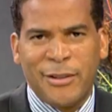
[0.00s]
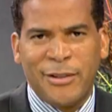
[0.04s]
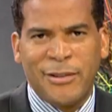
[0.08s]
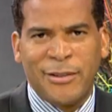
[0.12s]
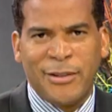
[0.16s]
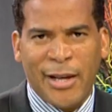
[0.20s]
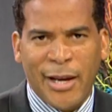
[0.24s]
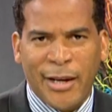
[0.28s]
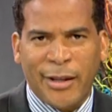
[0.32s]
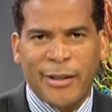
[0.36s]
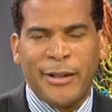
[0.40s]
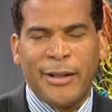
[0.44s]

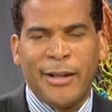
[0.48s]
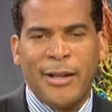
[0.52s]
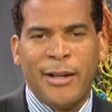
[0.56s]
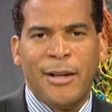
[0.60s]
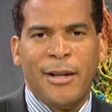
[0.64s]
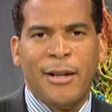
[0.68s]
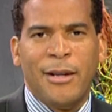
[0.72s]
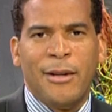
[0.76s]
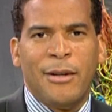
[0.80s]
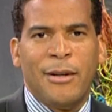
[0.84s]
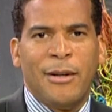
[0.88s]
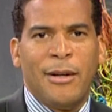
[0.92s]

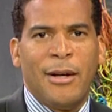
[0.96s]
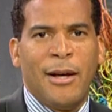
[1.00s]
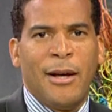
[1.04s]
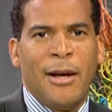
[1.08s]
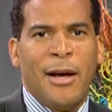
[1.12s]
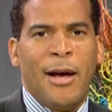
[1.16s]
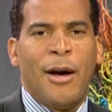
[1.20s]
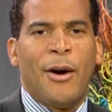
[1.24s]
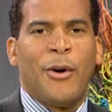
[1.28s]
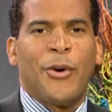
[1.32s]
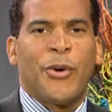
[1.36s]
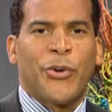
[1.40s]
exactly
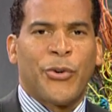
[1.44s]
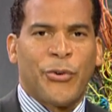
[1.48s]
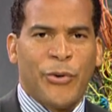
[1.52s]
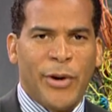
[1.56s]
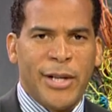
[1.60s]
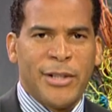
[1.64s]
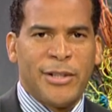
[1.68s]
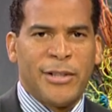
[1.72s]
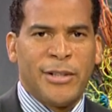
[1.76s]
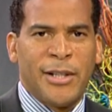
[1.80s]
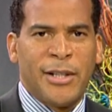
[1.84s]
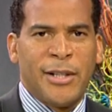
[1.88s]
how
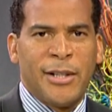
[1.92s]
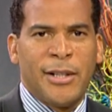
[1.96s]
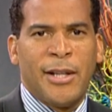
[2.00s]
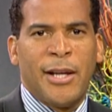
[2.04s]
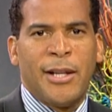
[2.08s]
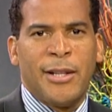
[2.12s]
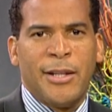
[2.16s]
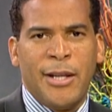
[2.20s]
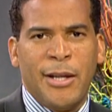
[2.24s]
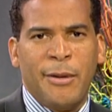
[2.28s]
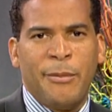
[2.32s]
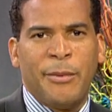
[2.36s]
Christ did it,
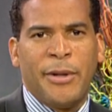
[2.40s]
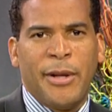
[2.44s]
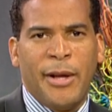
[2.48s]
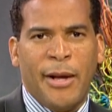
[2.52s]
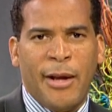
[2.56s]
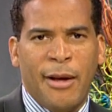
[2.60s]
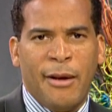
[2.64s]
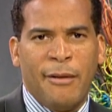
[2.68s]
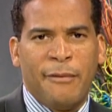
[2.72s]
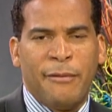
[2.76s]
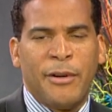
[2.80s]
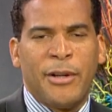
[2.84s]
and he would
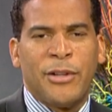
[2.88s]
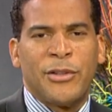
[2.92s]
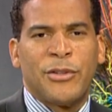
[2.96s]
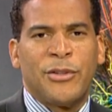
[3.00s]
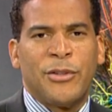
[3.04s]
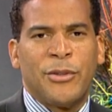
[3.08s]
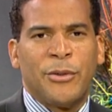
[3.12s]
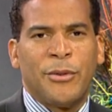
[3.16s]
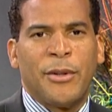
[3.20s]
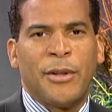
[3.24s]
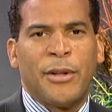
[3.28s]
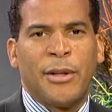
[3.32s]
have us
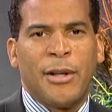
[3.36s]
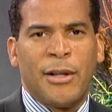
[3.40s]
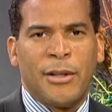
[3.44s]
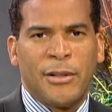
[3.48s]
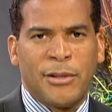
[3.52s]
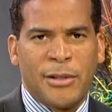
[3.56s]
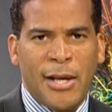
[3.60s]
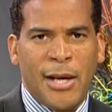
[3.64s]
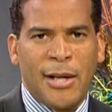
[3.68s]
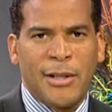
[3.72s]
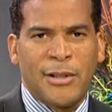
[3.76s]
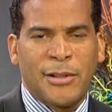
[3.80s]
do the
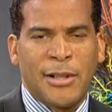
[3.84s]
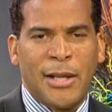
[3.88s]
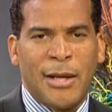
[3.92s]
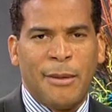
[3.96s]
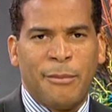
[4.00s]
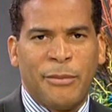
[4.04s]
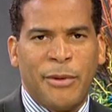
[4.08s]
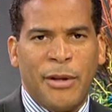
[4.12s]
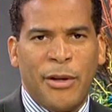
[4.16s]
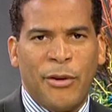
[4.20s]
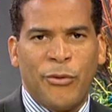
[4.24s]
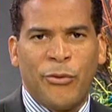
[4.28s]
exact
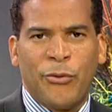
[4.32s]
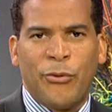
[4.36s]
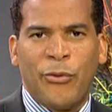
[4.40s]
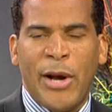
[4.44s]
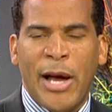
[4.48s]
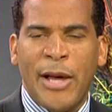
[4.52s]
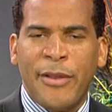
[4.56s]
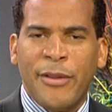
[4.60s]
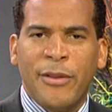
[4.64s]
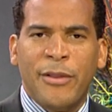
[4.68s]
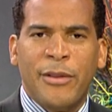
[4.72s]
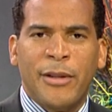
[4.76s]
same thing.
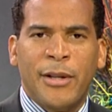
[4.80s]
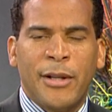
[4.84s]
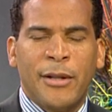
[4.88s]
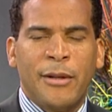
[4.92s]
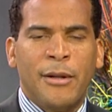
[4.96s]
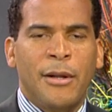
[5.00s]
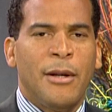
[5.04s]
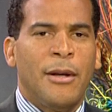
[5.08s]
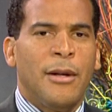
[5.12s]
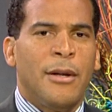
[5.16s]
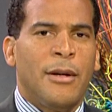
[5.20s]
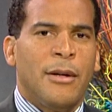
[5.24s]
Rather
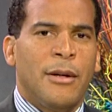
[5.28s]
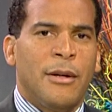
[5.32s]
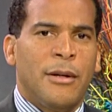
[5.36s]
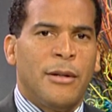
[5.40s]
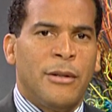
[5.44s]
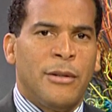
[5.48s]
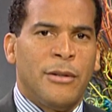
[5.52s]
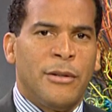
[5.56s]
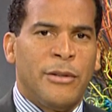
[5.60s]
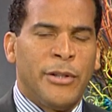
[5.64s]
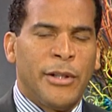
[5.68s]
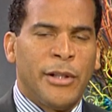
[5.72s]
than
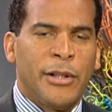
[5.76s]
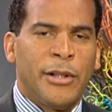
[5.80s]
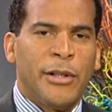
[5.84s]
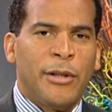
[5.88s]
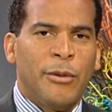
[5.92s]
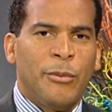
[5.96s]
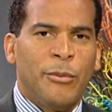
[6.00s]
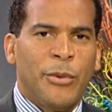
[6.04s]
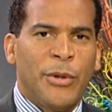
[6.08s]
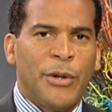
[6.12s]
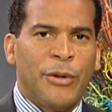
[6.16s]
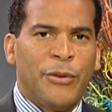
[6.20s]

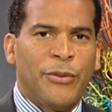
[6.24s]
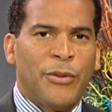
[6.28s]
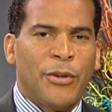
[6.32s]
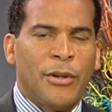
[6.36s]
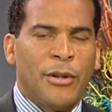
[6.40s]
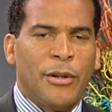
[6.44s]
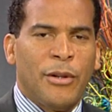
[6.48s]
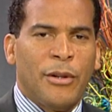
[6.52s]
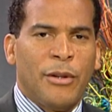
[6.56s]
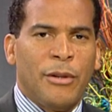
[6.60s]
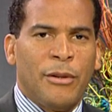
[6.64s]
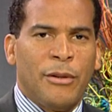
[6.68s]
dealing with
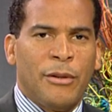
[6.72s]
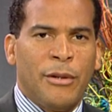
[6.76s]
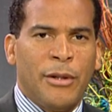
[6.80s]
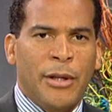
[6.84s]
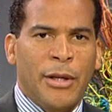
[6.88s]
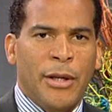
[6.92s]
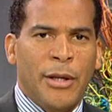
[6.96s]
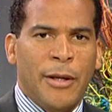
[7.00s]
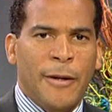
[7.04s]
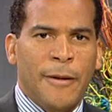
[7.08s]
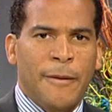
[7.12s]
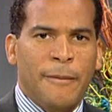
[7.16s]

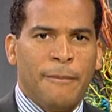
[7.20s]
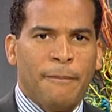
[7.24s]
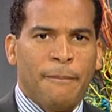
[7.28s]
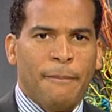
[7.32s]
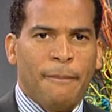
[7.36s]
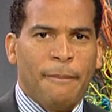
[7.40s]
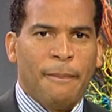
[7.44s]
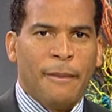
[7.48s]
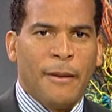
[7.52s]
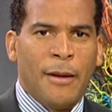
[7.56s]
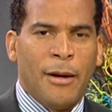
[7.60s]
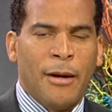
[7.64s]
the
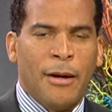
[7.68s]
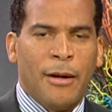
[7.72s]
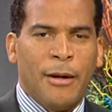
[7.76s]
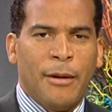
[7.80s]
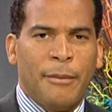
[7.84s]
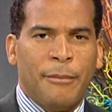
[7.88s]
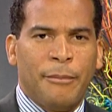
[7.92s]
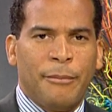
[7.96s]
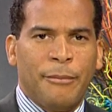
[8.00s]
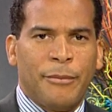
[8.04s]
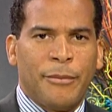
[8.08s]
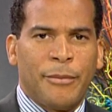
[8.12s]

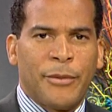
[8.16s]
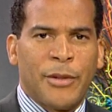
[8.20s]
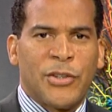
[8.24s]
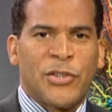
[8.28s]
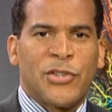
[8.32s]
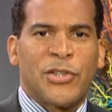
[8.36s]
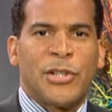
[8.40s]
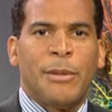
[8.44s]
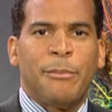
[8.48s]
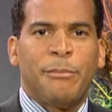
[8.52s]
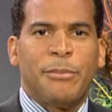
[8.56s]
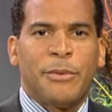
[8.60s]

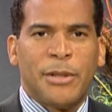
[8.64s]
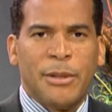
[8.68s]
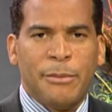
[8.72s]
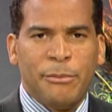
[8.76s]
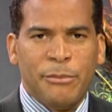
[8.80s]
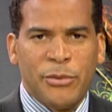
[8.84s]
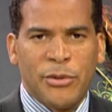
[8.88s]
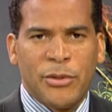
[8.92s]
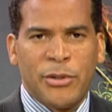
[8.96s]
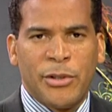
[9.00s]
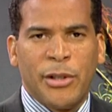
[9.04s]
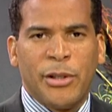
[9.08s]

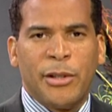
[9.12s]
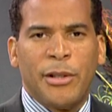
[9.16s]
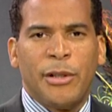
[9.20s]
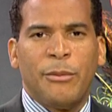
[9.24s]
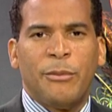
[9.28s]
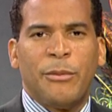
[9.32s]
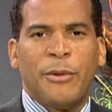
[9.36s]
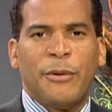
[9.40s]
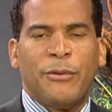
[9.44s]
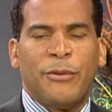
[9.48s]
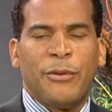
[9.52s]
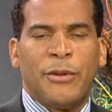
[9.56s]
symptoms,
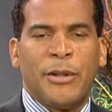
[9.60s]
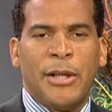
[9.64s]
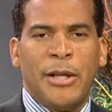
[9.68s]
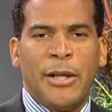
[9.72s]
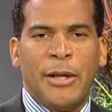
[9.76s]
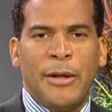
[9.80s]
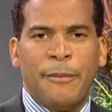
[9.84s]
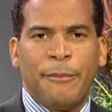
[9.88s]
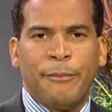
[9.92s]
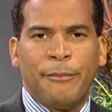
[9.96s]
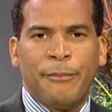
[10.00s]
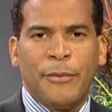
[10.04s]
dealing with
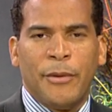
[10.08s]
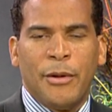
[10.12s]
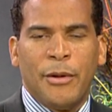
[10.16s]
the